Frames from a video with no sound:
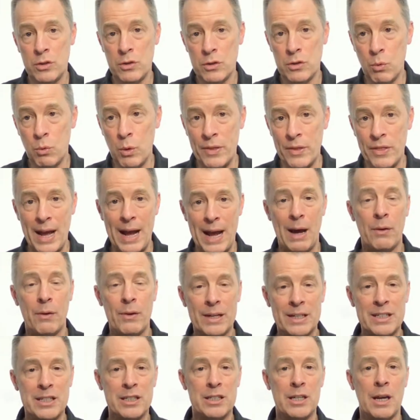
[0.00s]
without
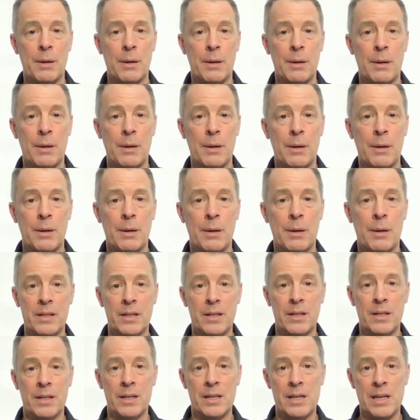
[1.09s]
exception,
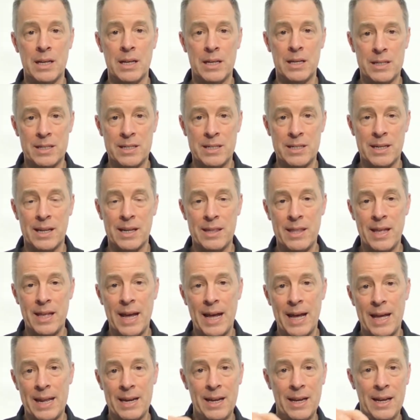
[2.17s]
said
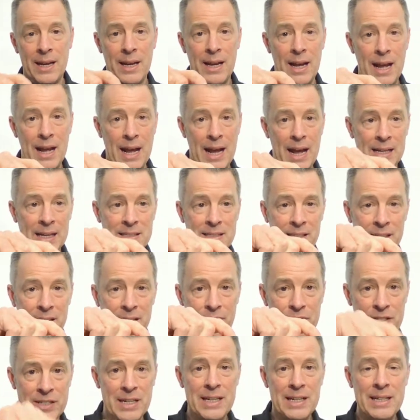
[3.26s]
that as
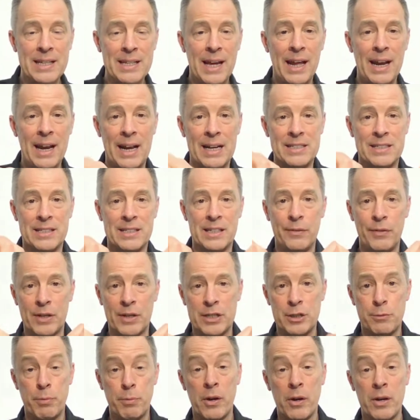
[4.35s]
they've seen that, as they've
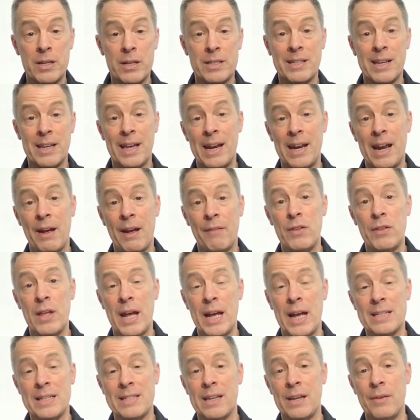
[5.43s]
experienced that,
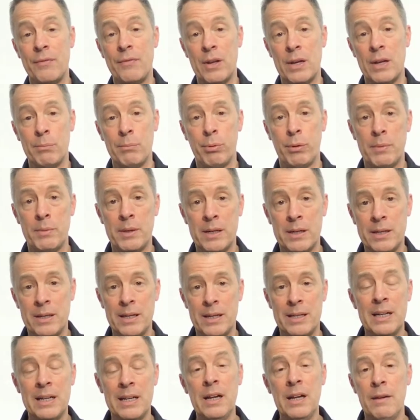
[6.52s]
as they've implemented
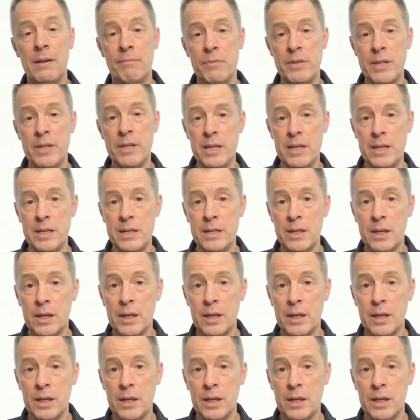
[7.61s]
it, the